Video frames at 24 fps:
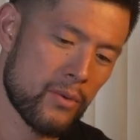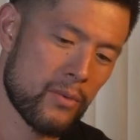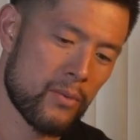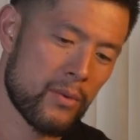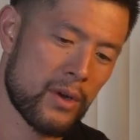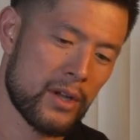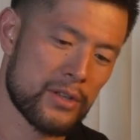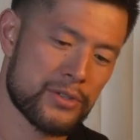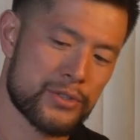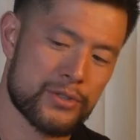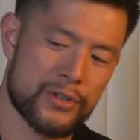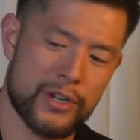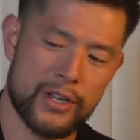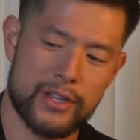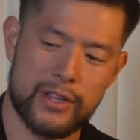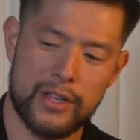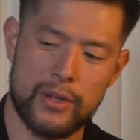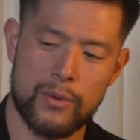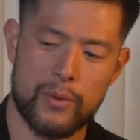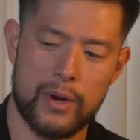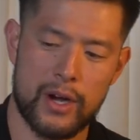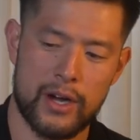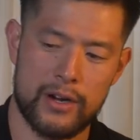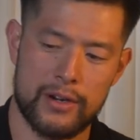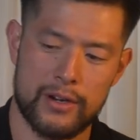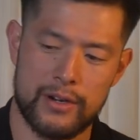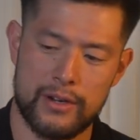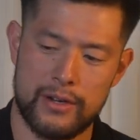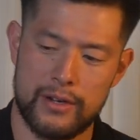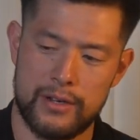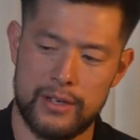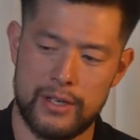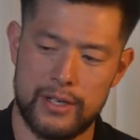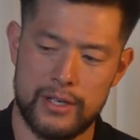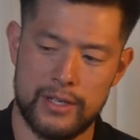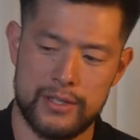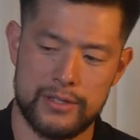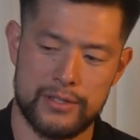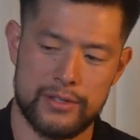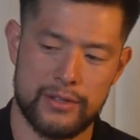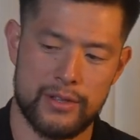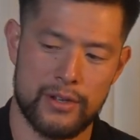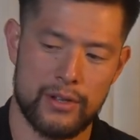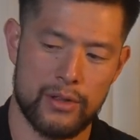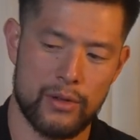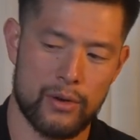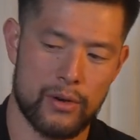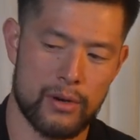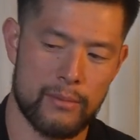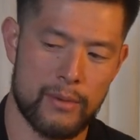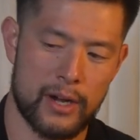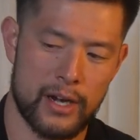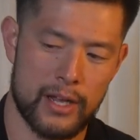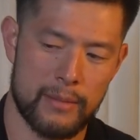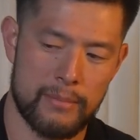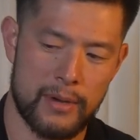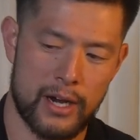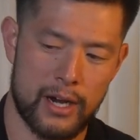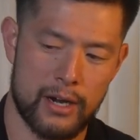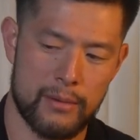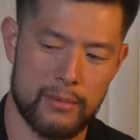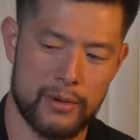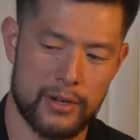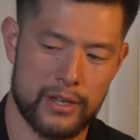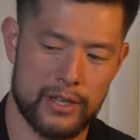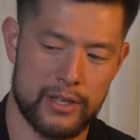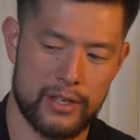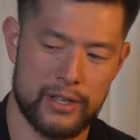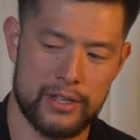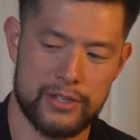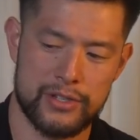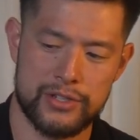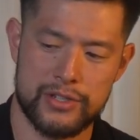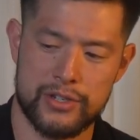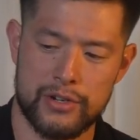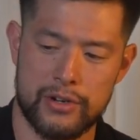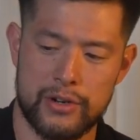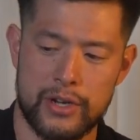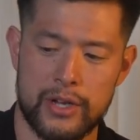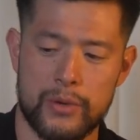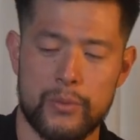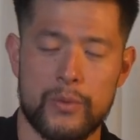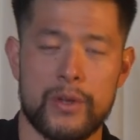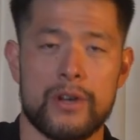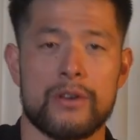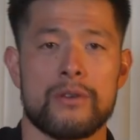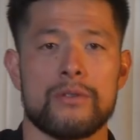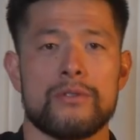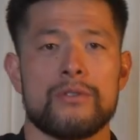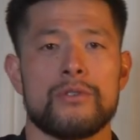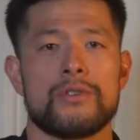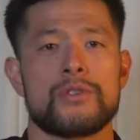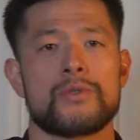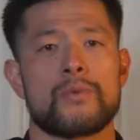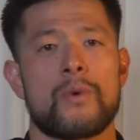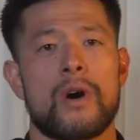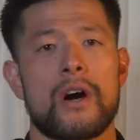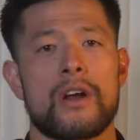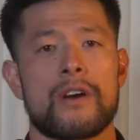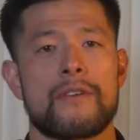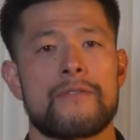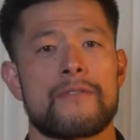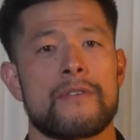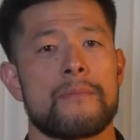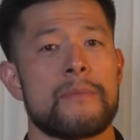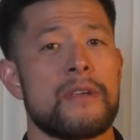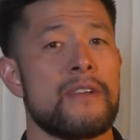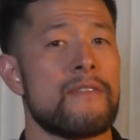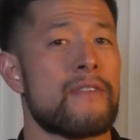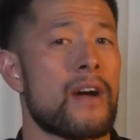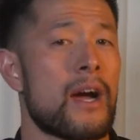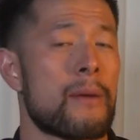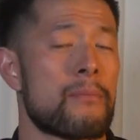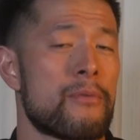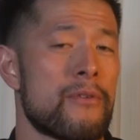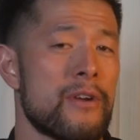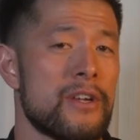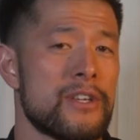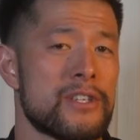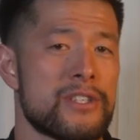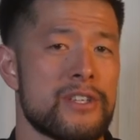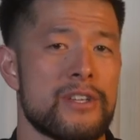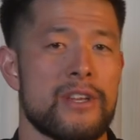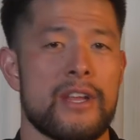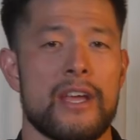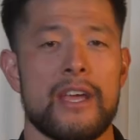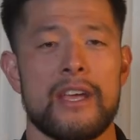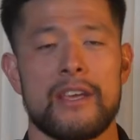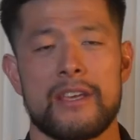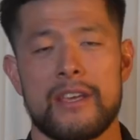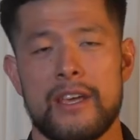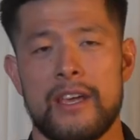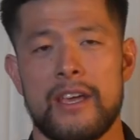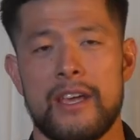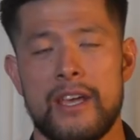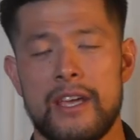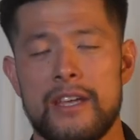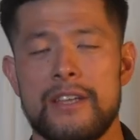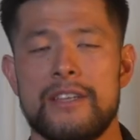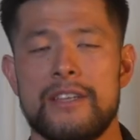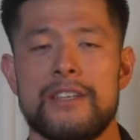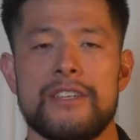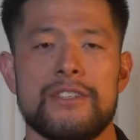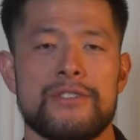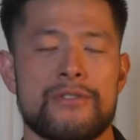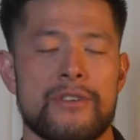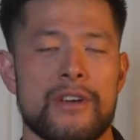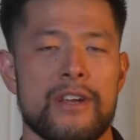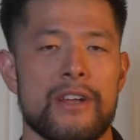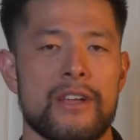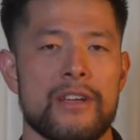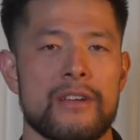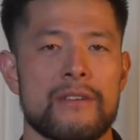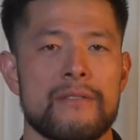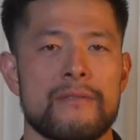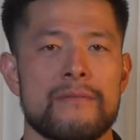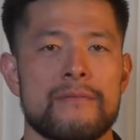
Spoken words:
while trickling water into their lower body power bucket, ensuring we don't lose water from evaporation, aka detraining.